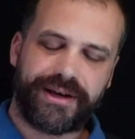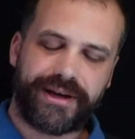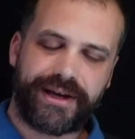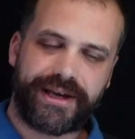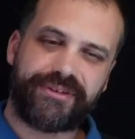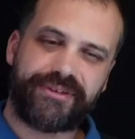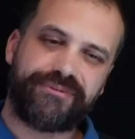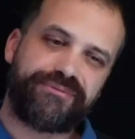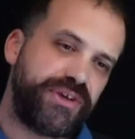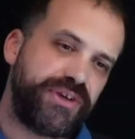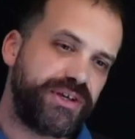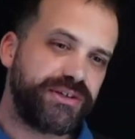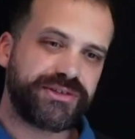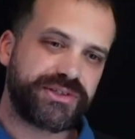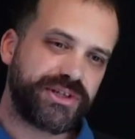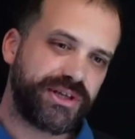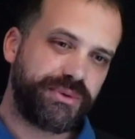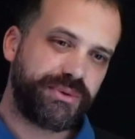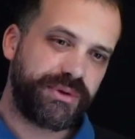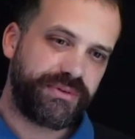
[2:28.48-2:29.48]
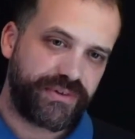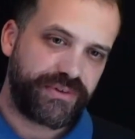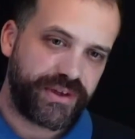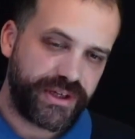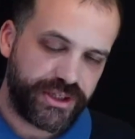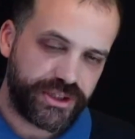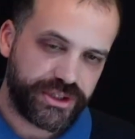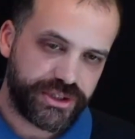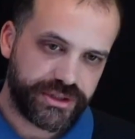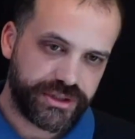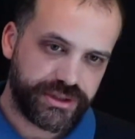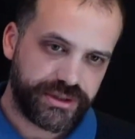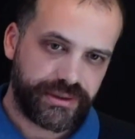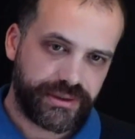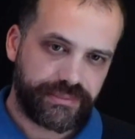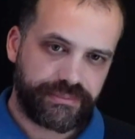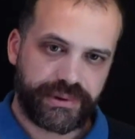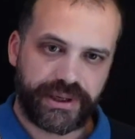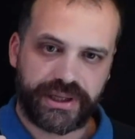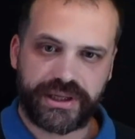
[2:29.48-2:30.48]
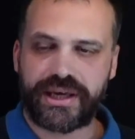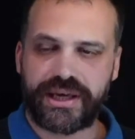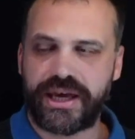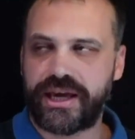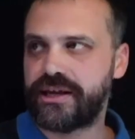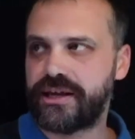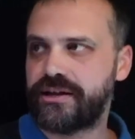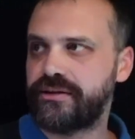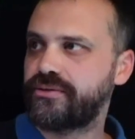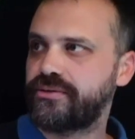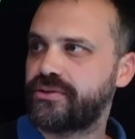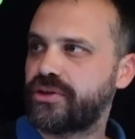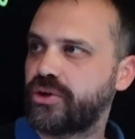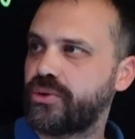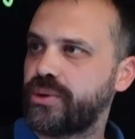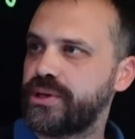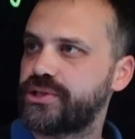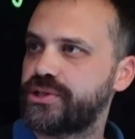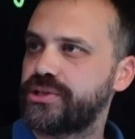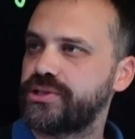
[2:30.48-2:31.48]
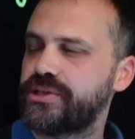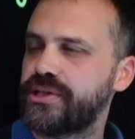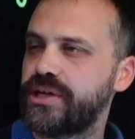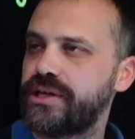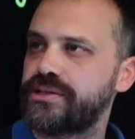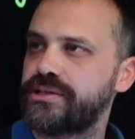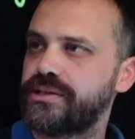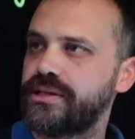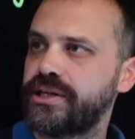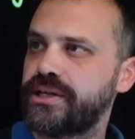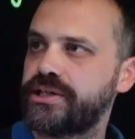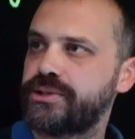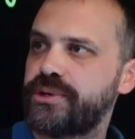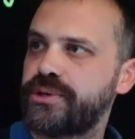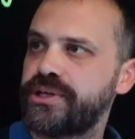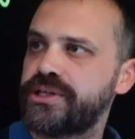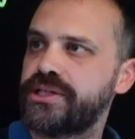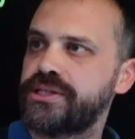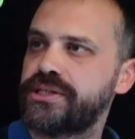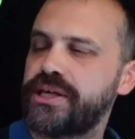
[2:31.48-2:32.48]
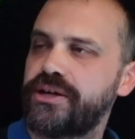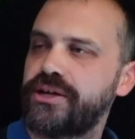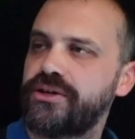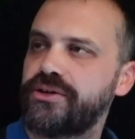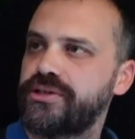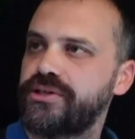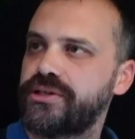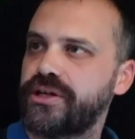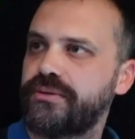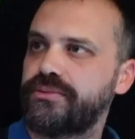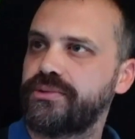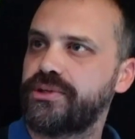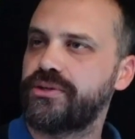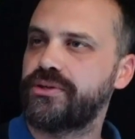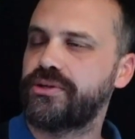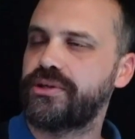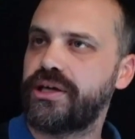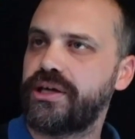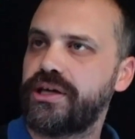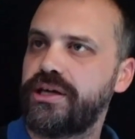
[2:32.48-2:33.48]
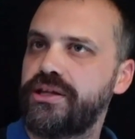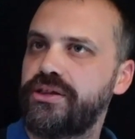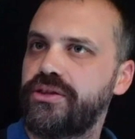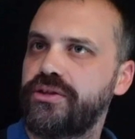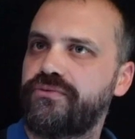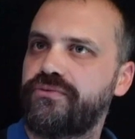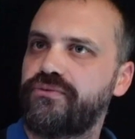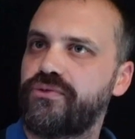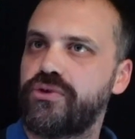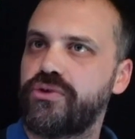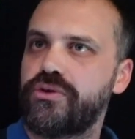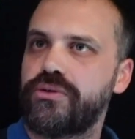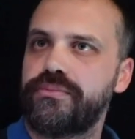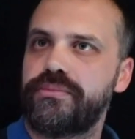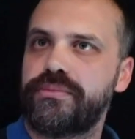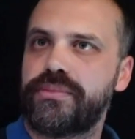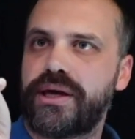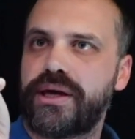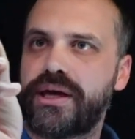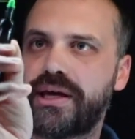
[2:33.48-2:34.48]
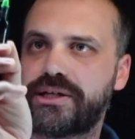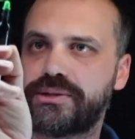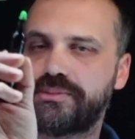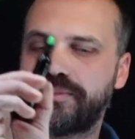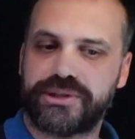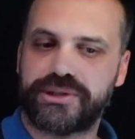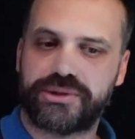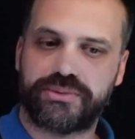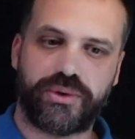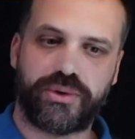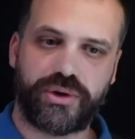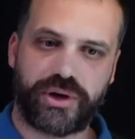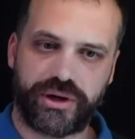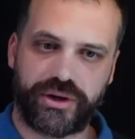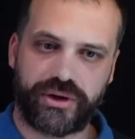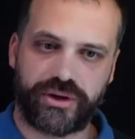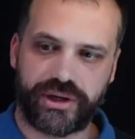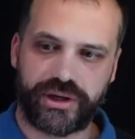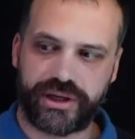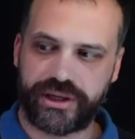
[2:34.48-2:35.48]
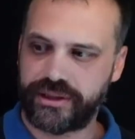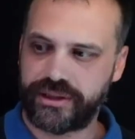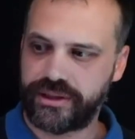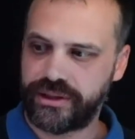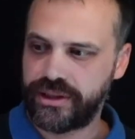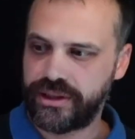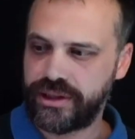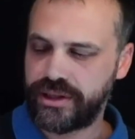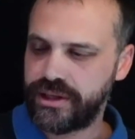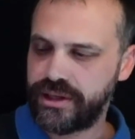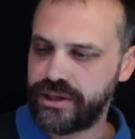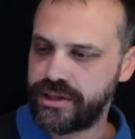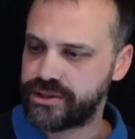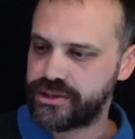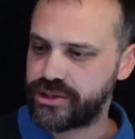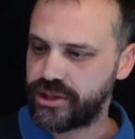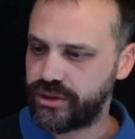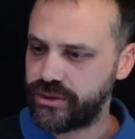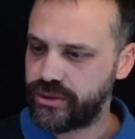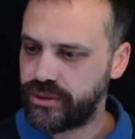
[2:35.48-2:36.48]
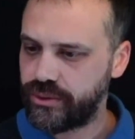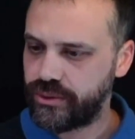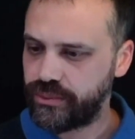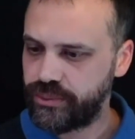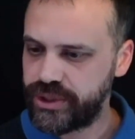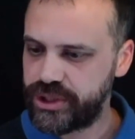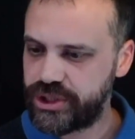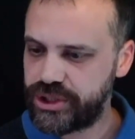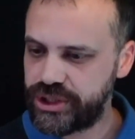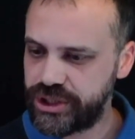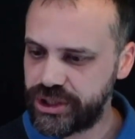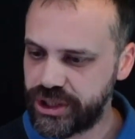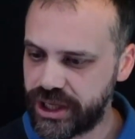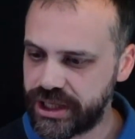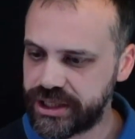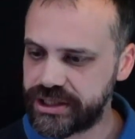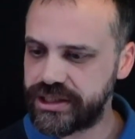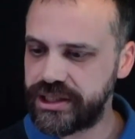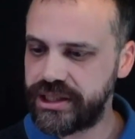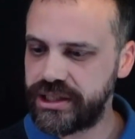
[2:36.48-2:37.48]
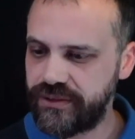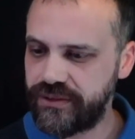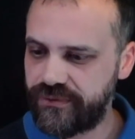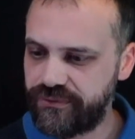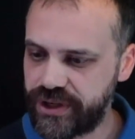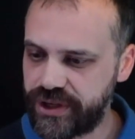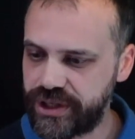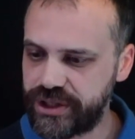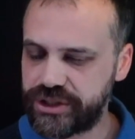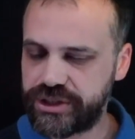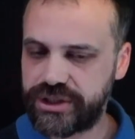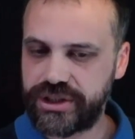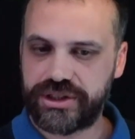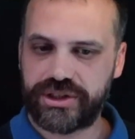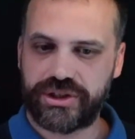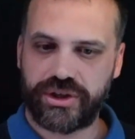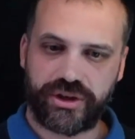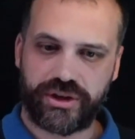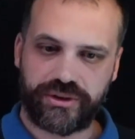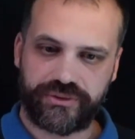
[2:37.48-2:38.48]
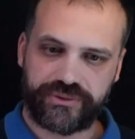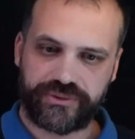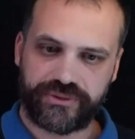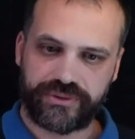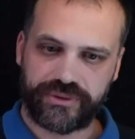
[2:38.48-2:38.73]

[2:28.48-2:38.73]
it feels like we're finished, but again, the question says, express z on w in the form x plus yi. So we just need to finish this off